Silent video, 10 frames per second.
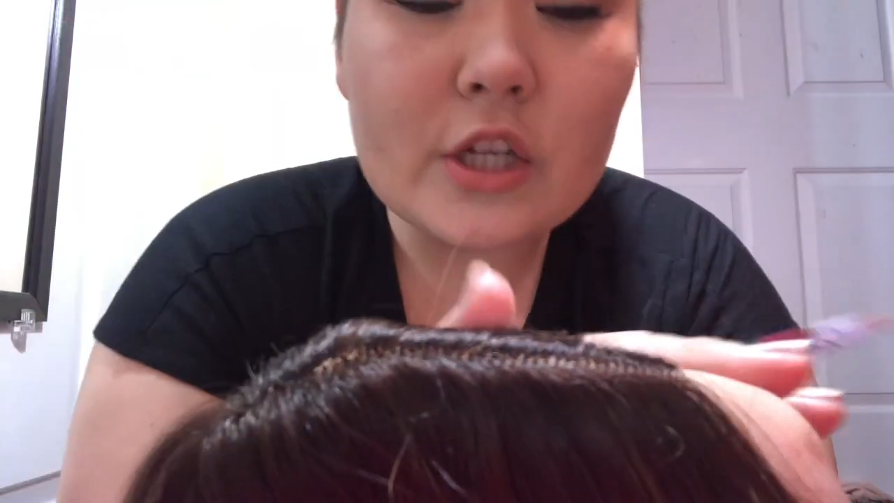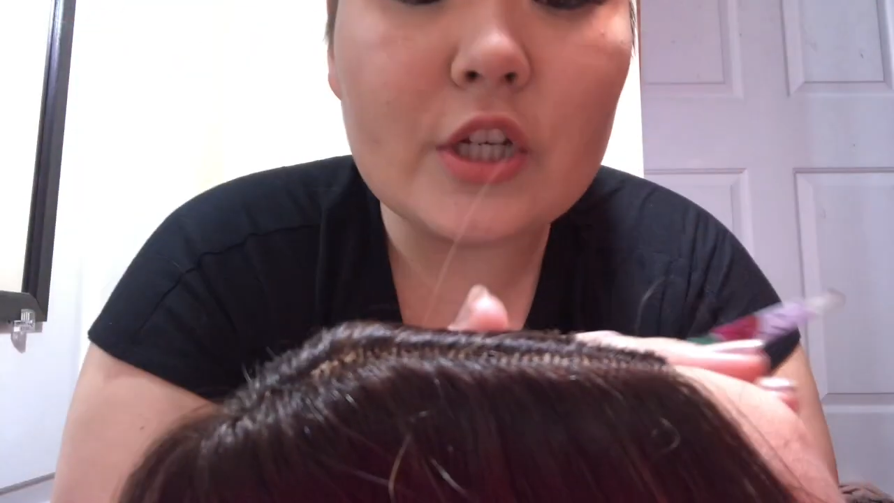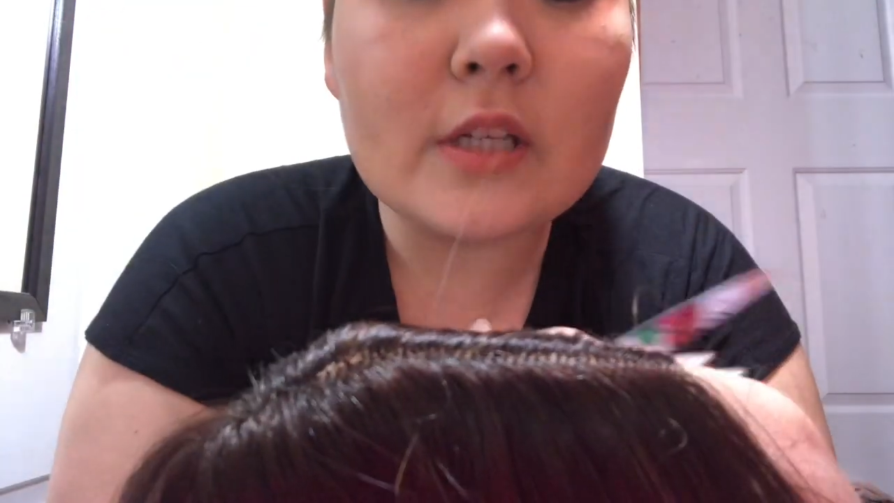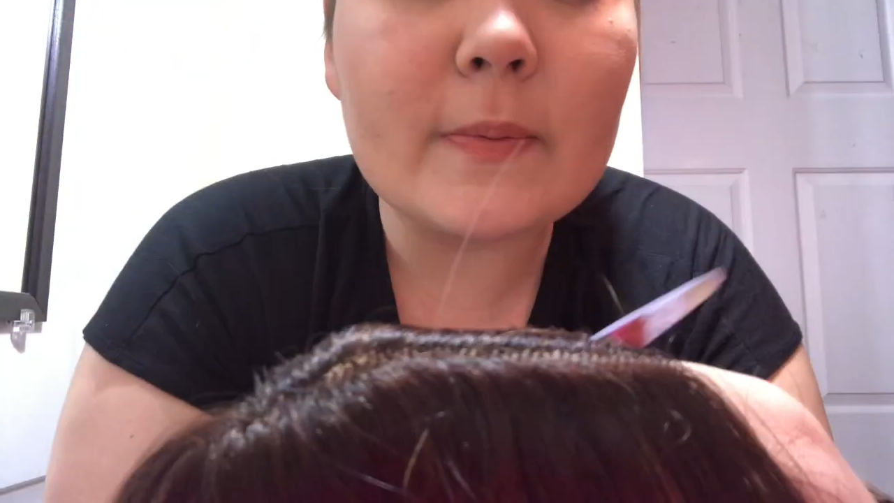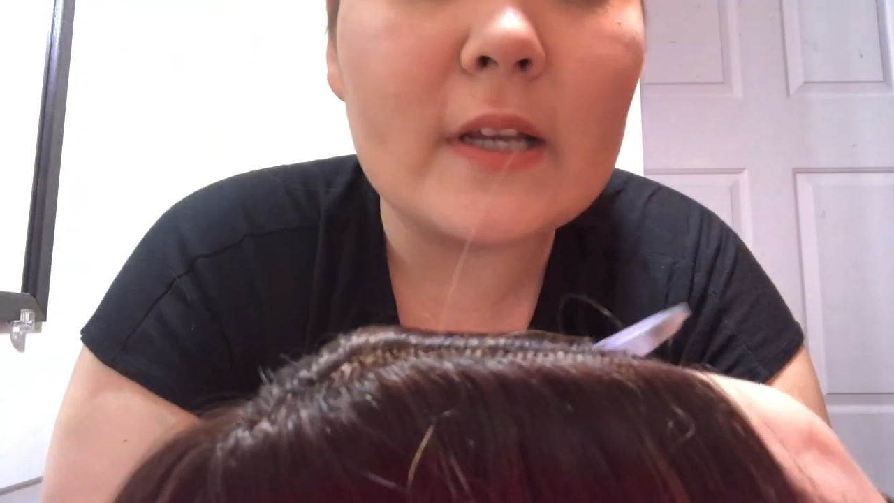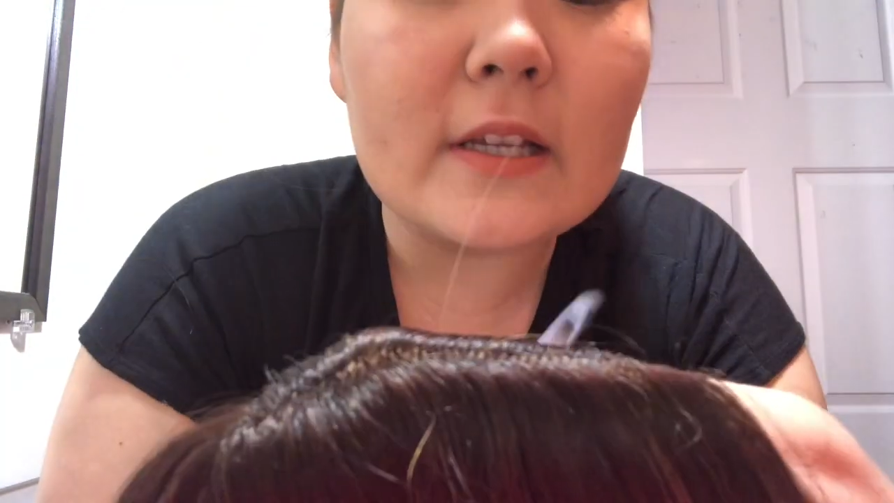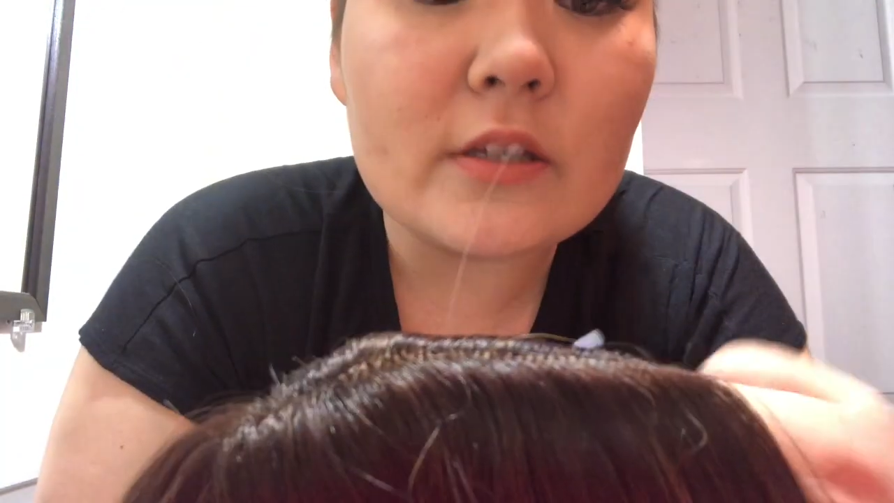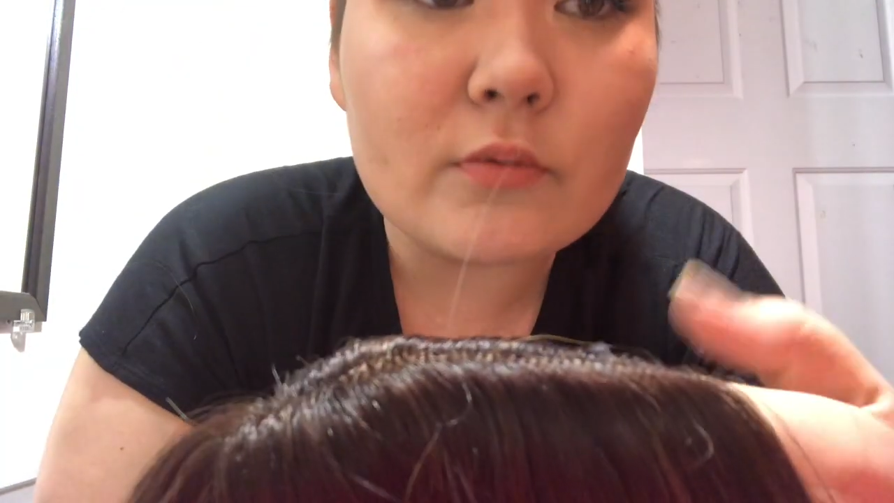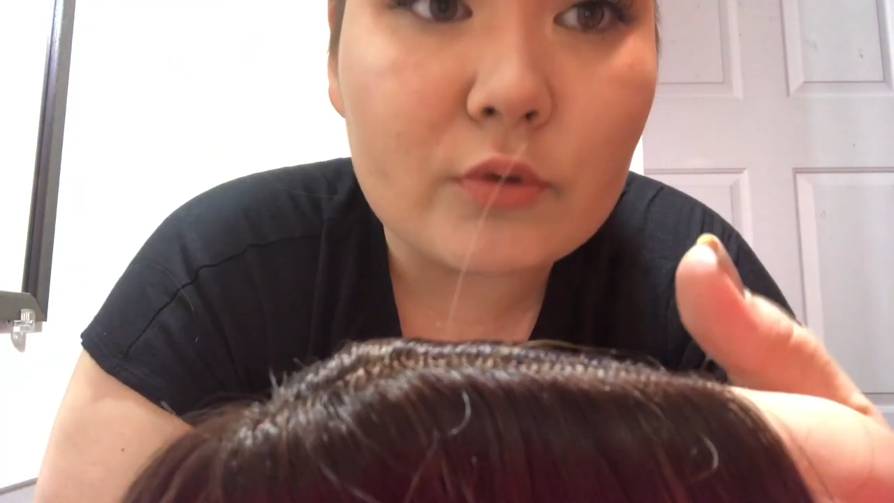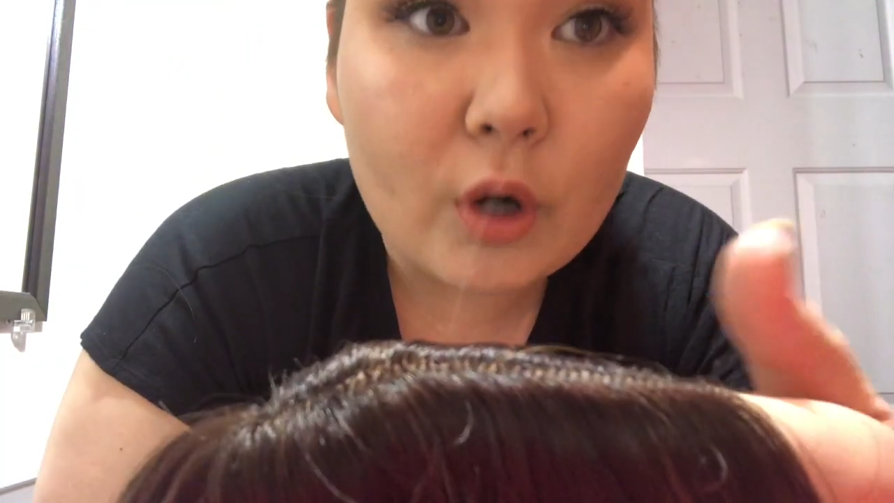just because
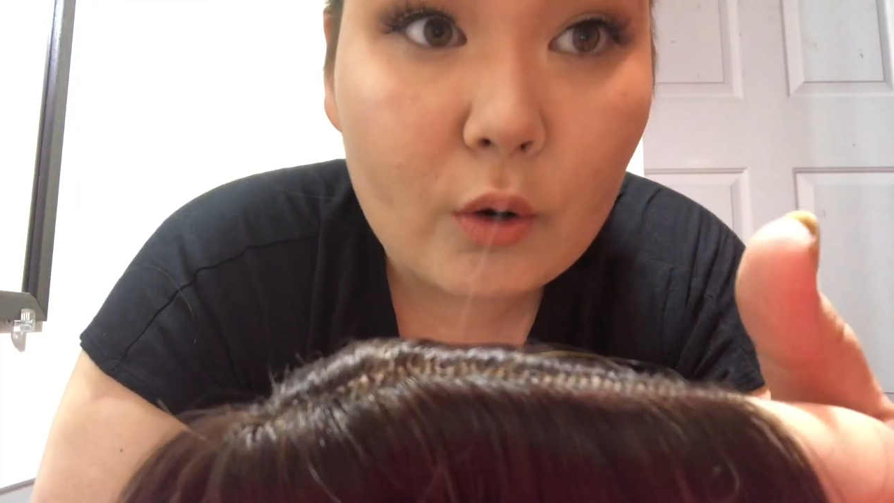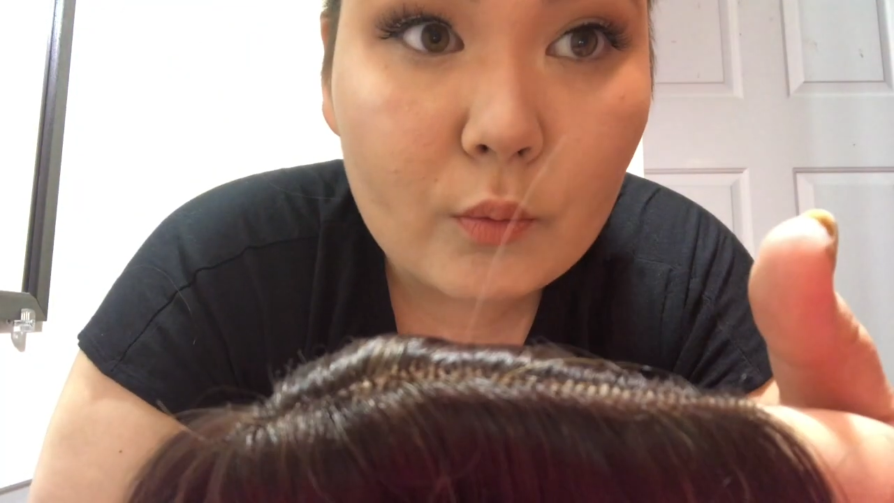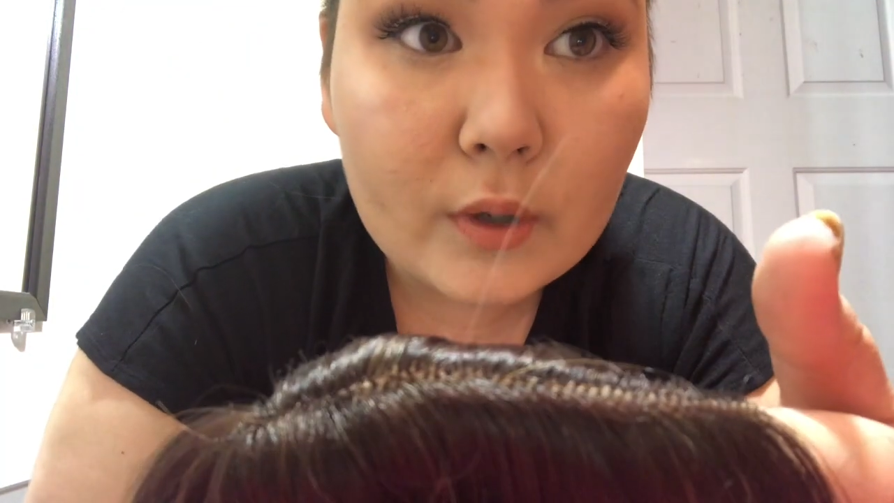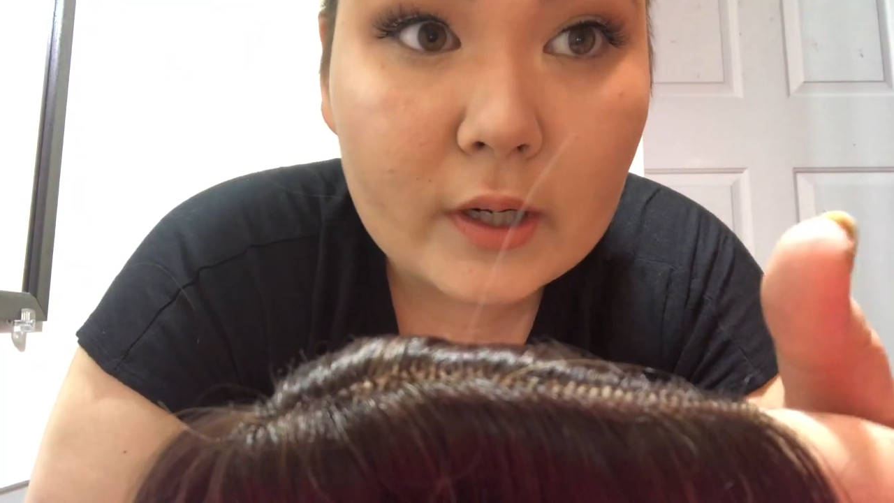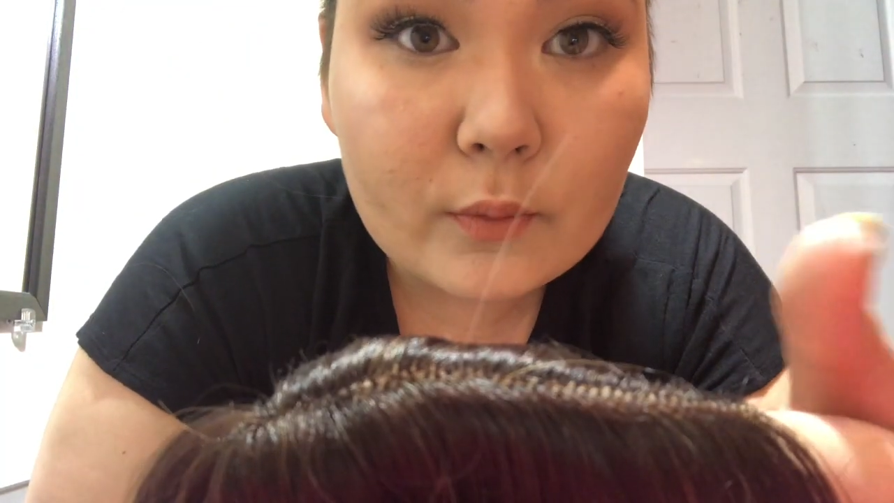you don't want